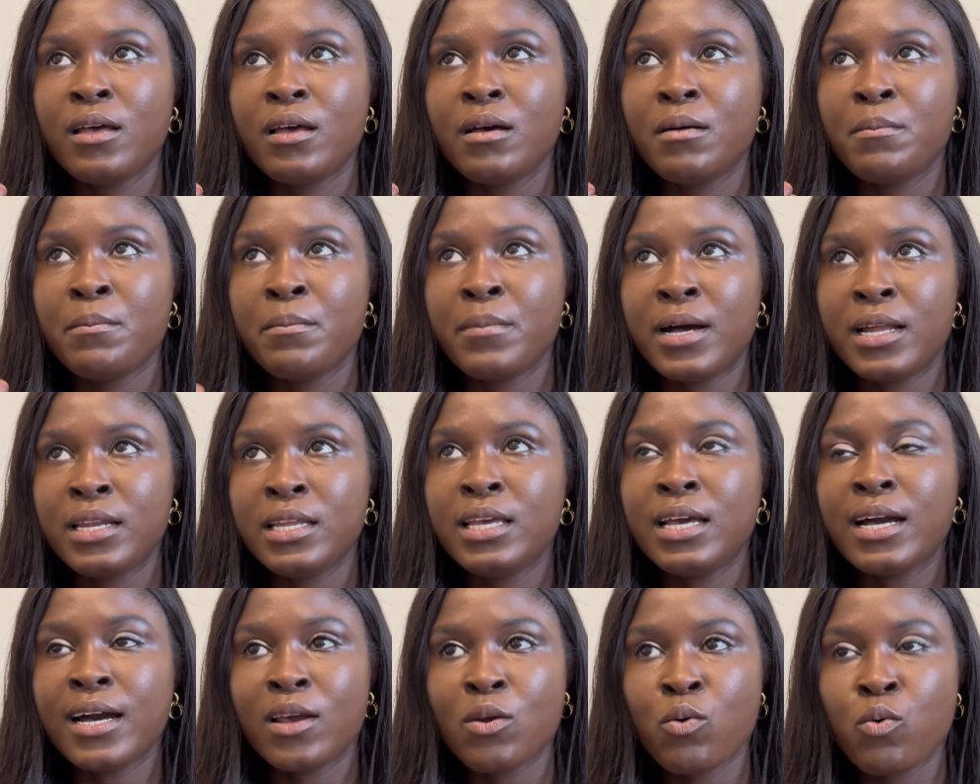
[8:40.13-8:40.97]

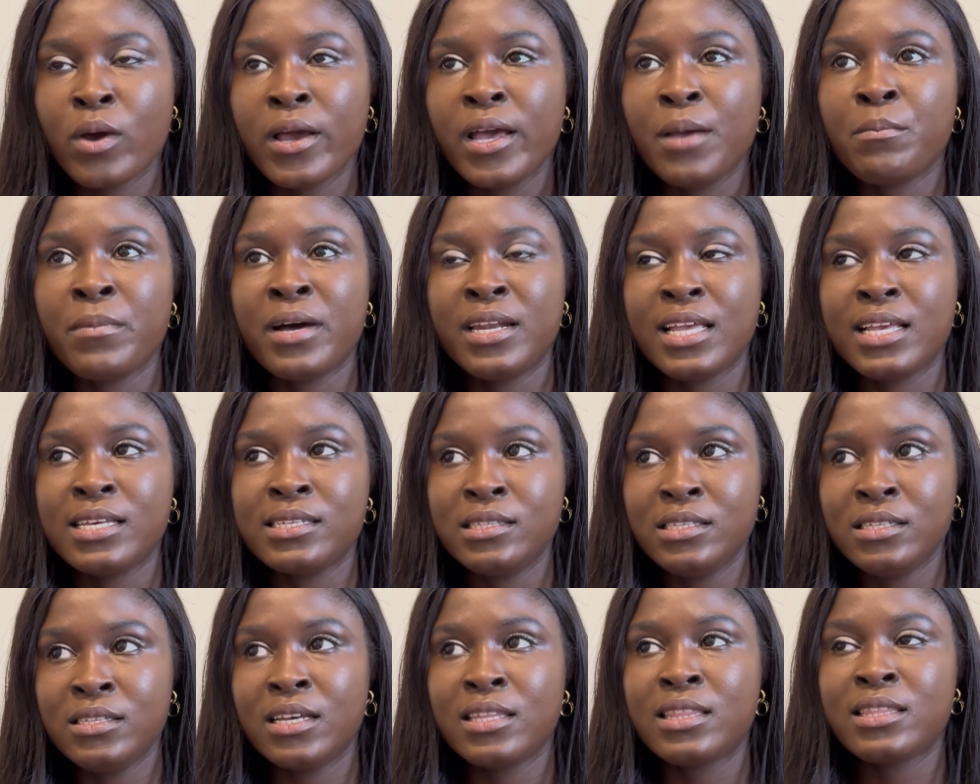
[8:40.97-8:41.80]
money at where money is
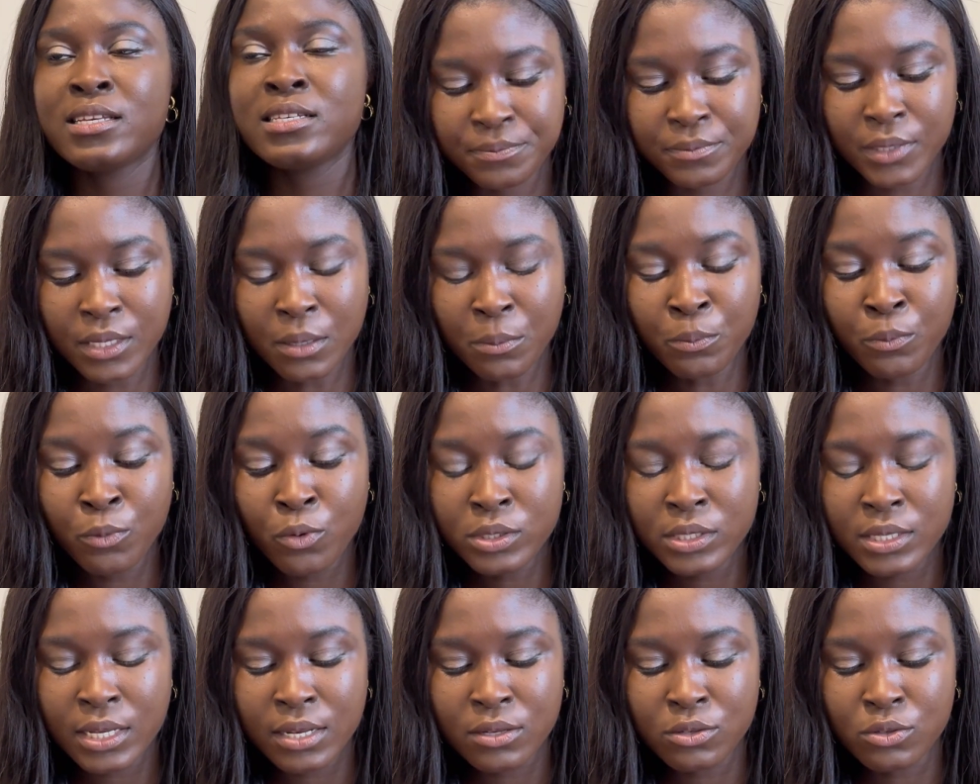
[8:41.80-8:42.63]
needed.
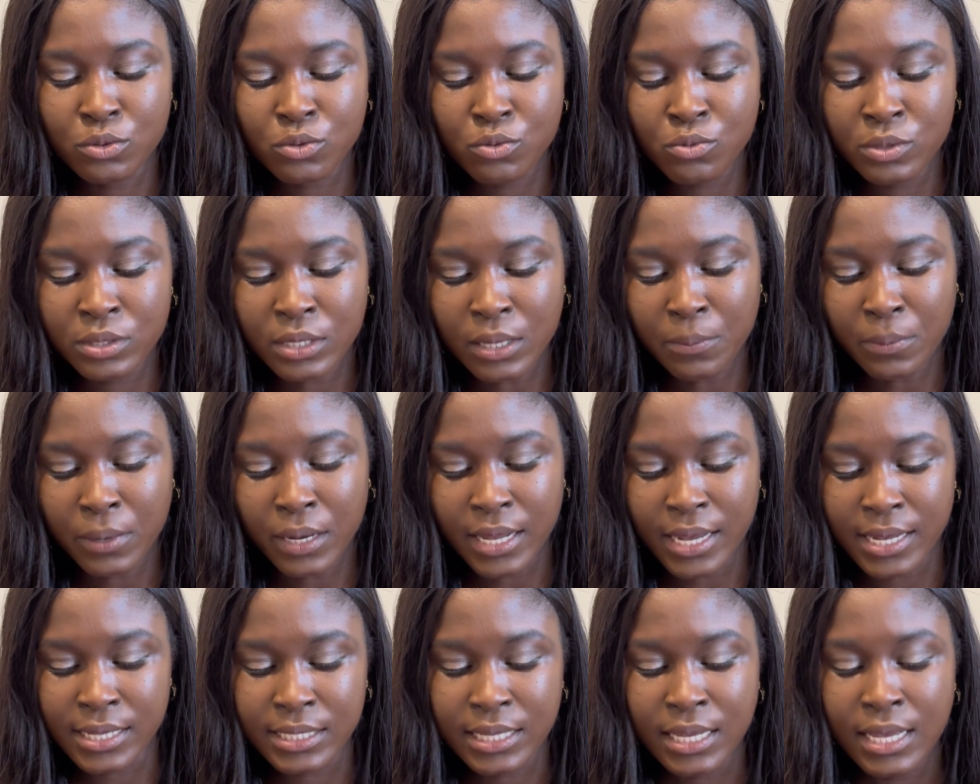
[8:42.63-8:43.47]
Books and school
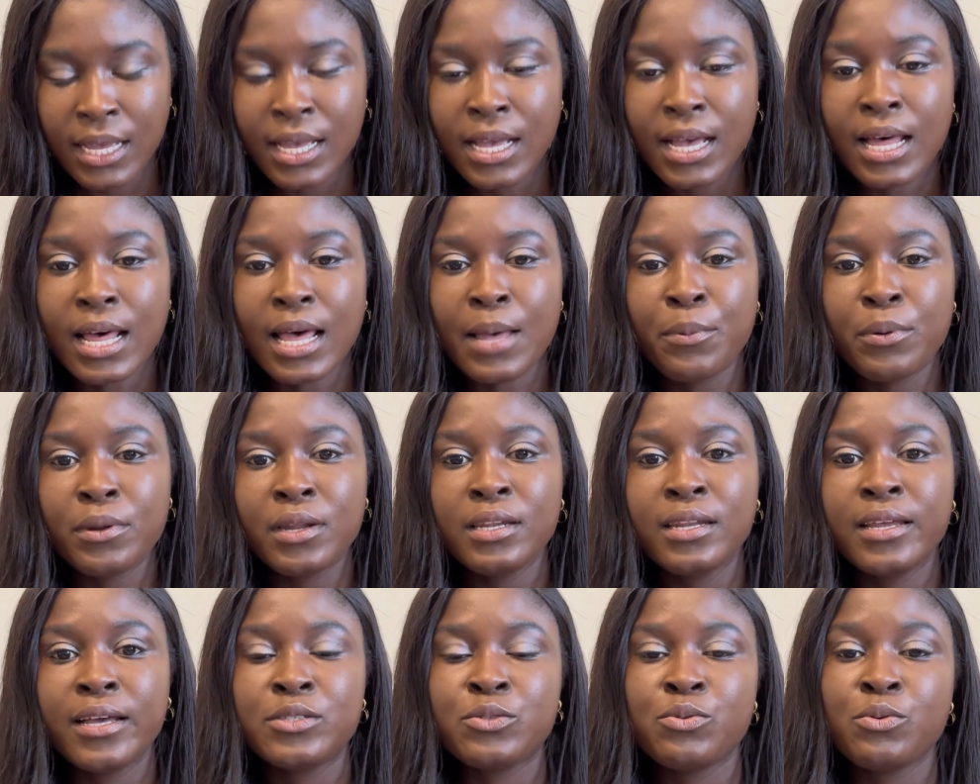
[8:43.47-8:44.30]
supplies, I put in
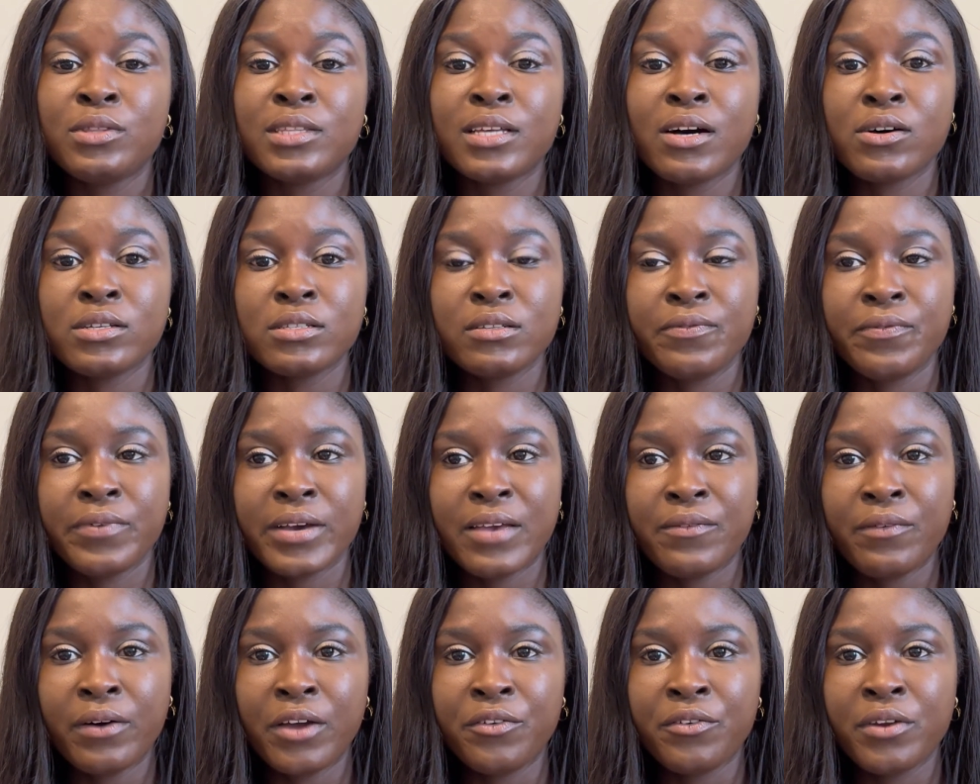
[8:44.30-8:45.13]
there
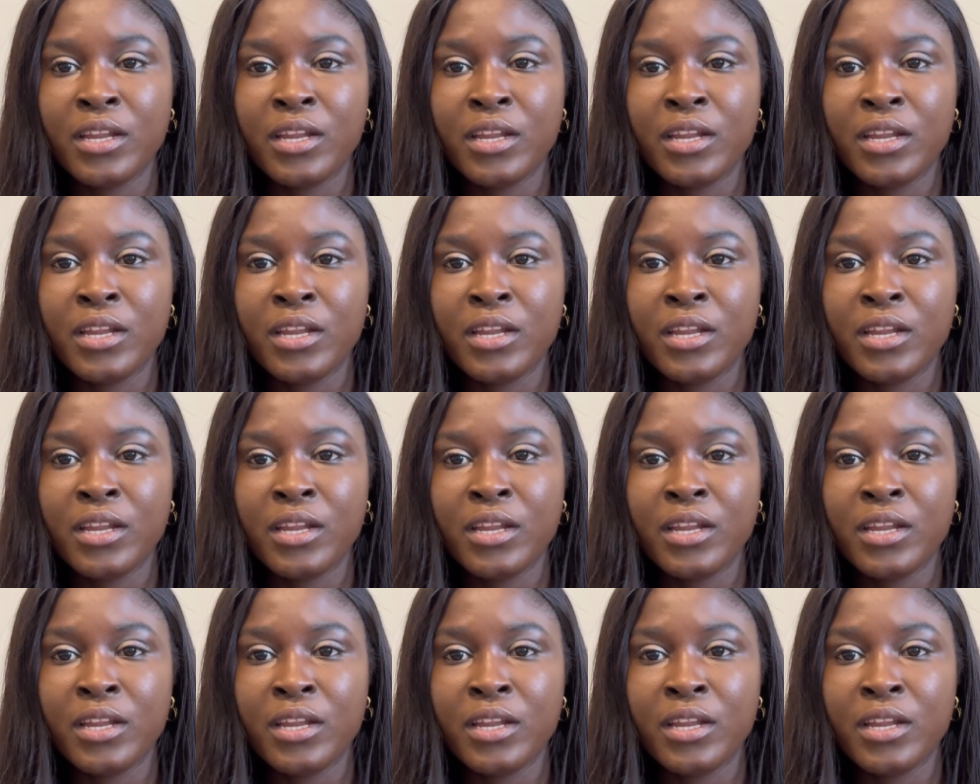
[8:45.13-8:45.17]
$2,500.